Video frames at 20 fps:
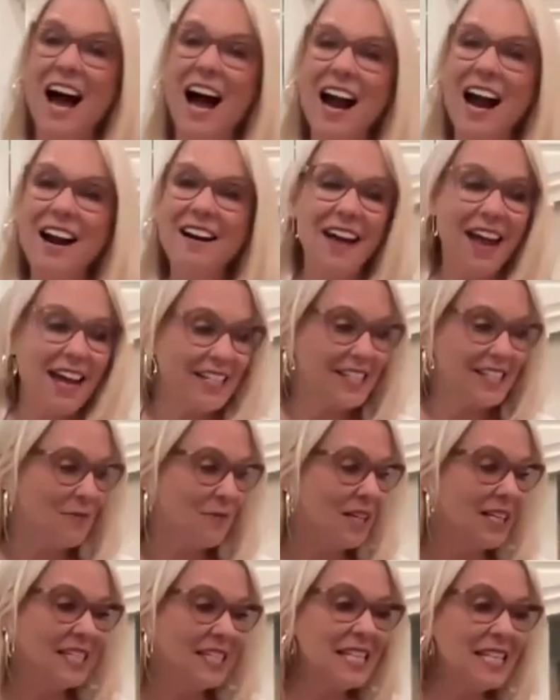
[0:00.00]
All right. So we're
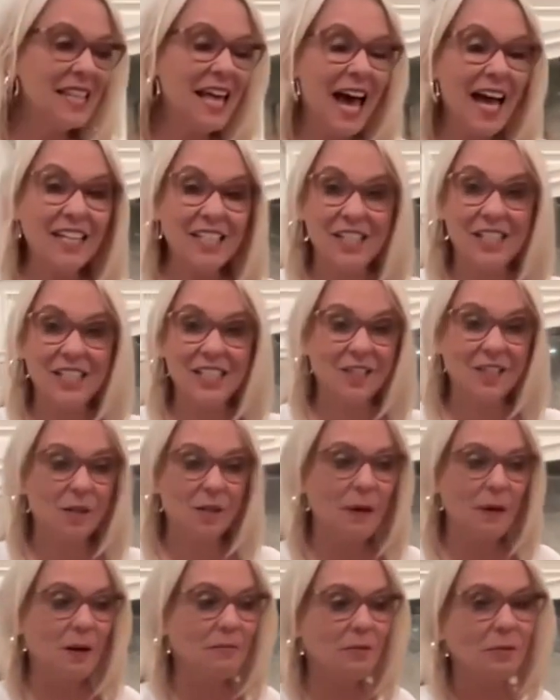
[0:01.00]
going to see that in just a little
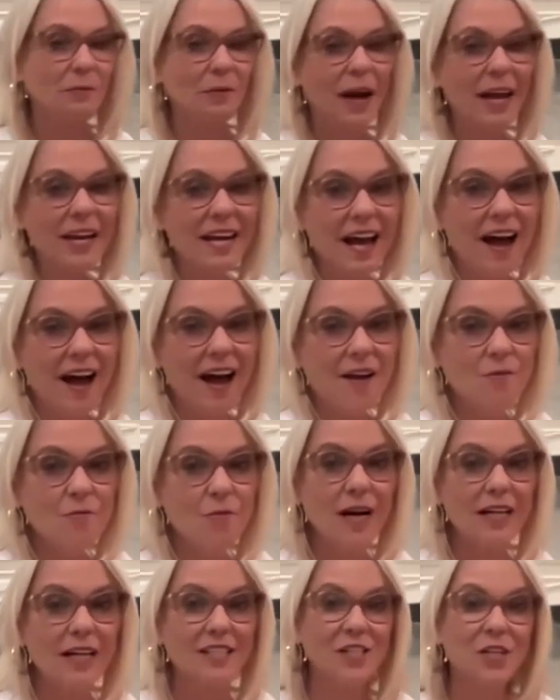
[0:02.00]
bit. But right now, I
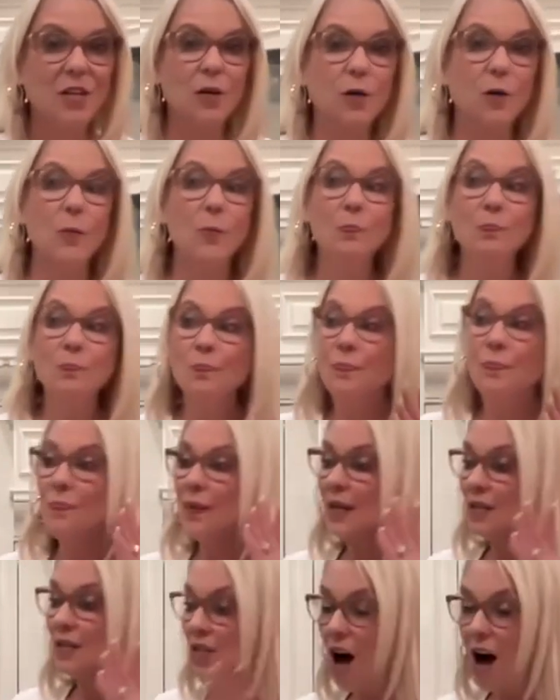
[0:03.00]
want to
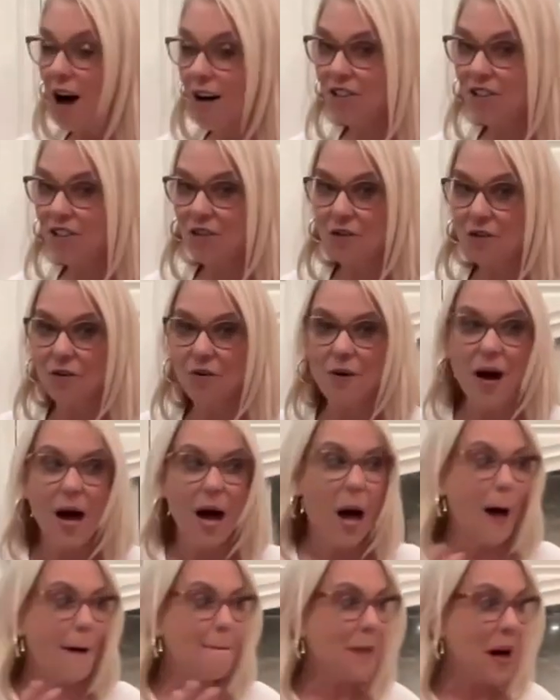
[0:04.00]
talk to you
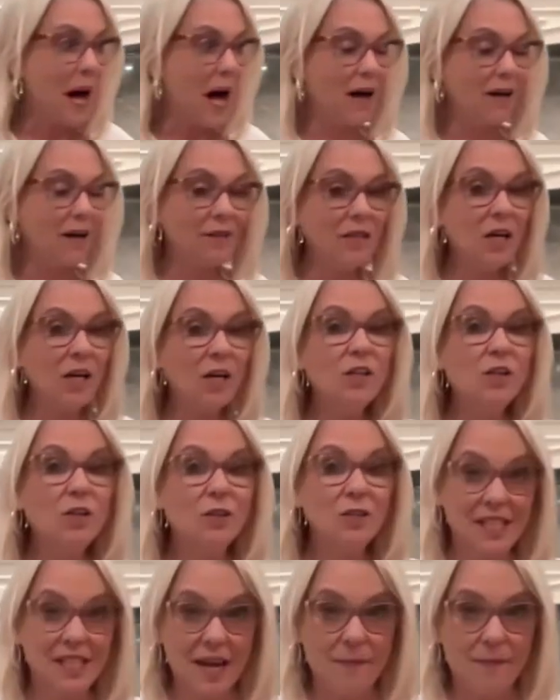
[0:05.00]
about your
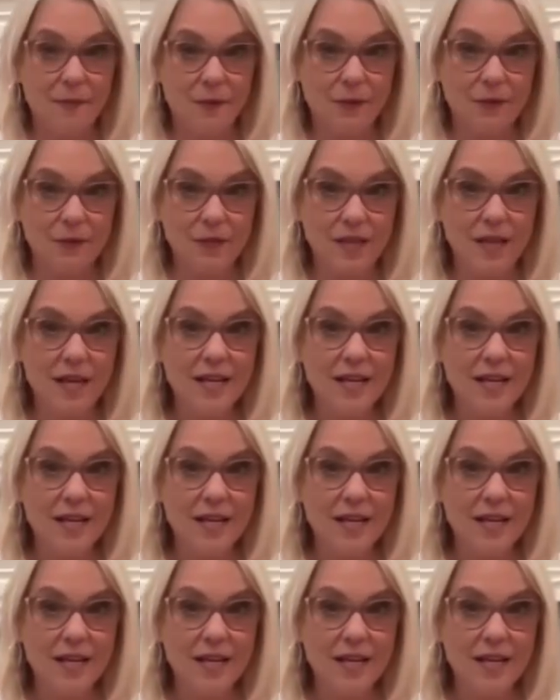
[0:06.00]
samples.